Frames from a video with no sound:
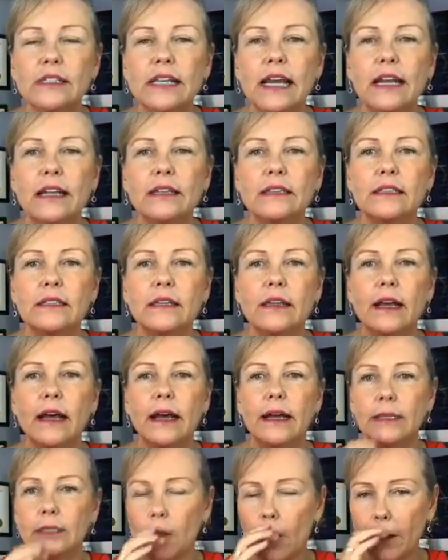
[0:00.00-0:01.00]

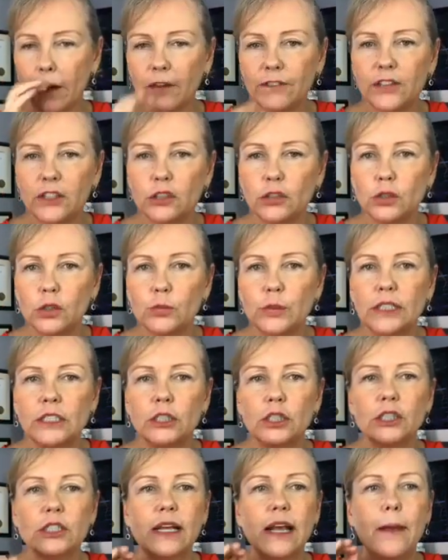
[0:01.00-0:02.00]
and artificial
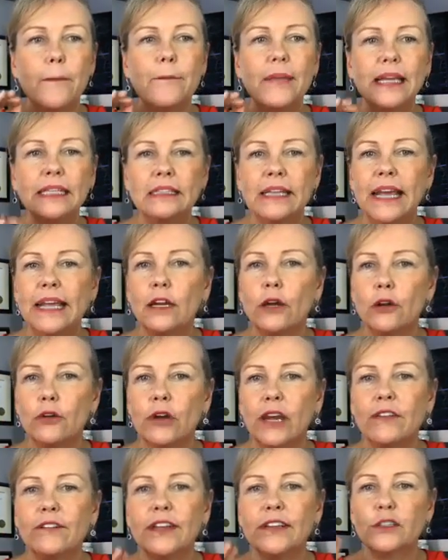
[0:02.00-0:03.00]
sweeteners maintain our
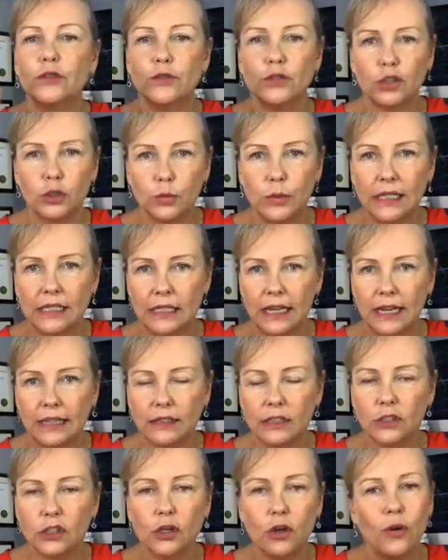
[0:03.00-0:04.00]
cravings for sweet
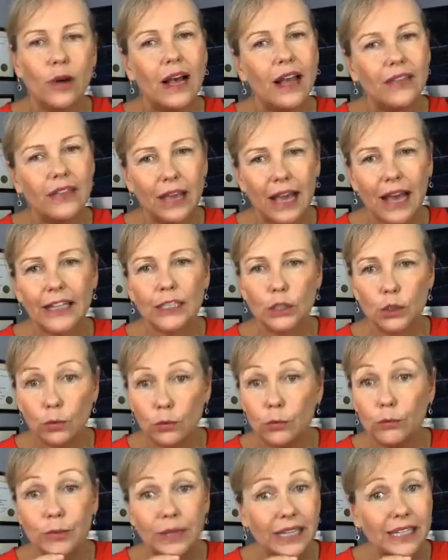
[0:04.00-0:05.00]
taste. So the answer
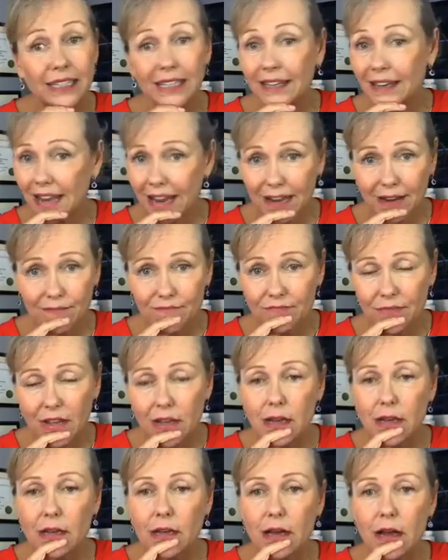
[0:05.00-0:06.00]
would be nay.
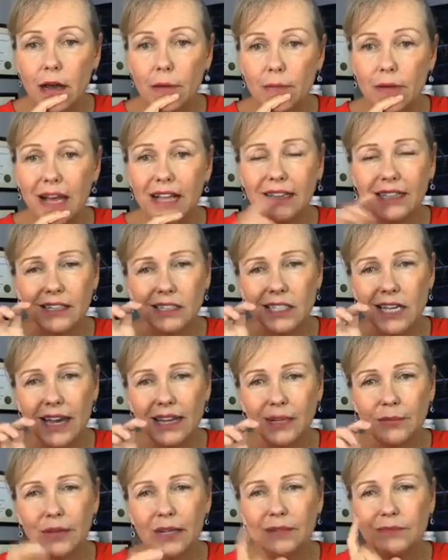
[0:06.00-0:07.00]
A little
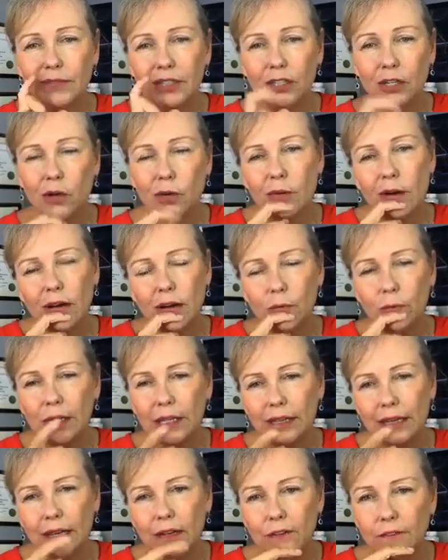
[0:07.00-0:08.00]
tiny bit, on a
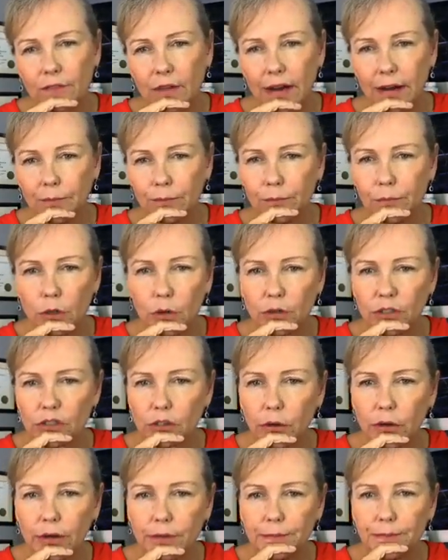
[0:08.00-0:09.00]
weekend, fine. No to
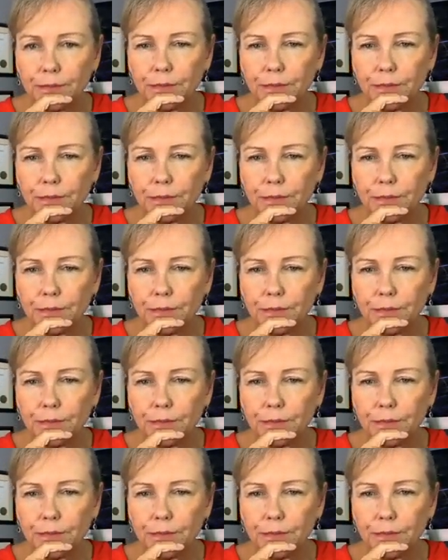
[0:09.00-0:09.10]
soda.